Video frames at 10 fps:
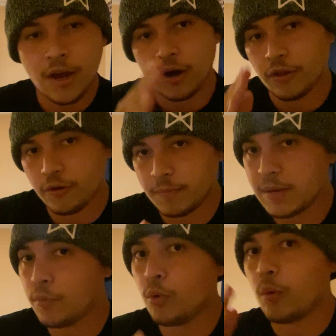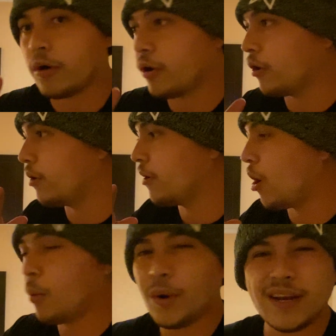Other people were
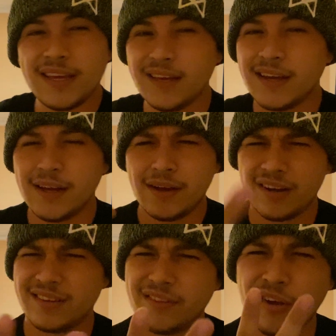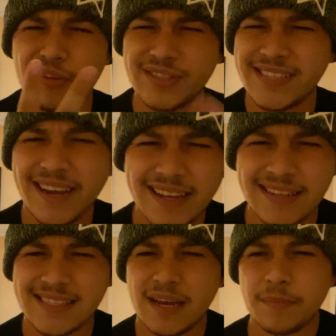already on their second
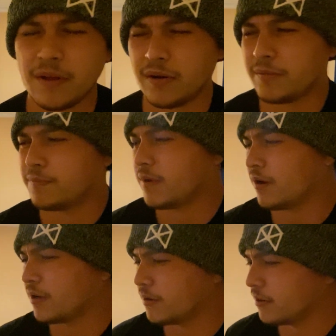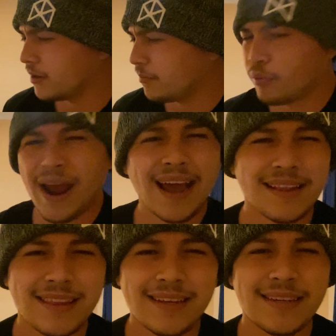attempt on
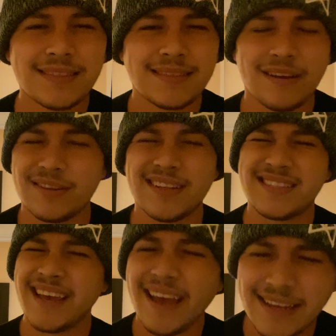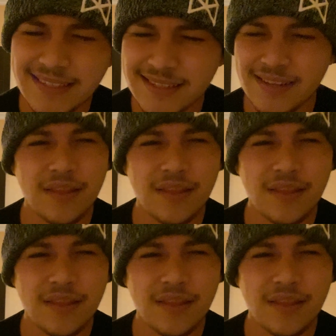practice, on the test.